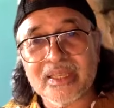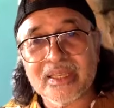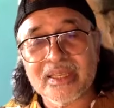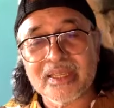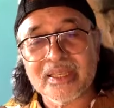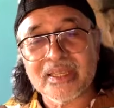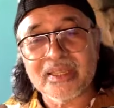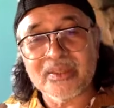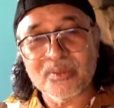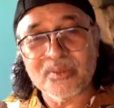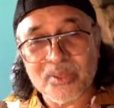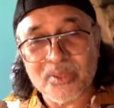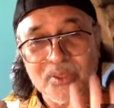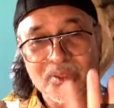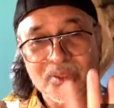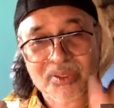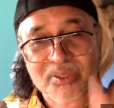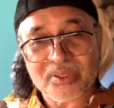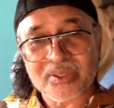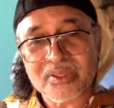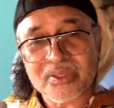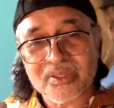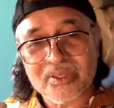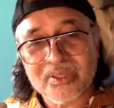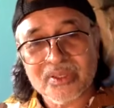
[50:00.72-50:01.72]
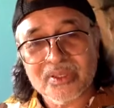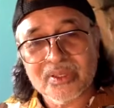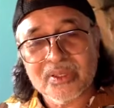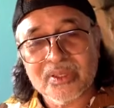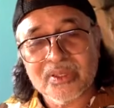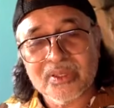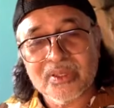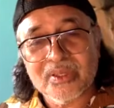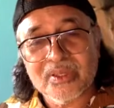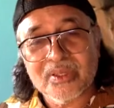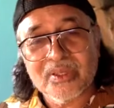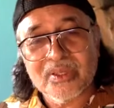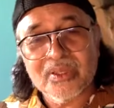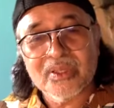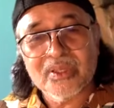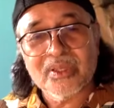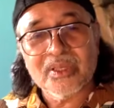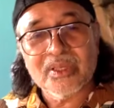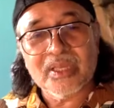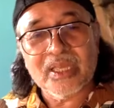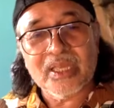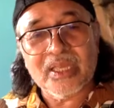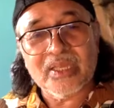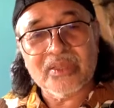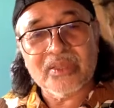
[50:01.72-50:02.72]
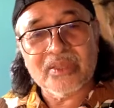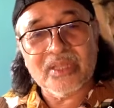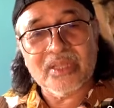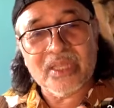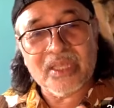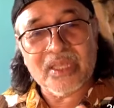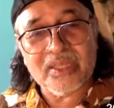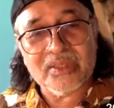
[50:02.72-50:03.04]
in New York, and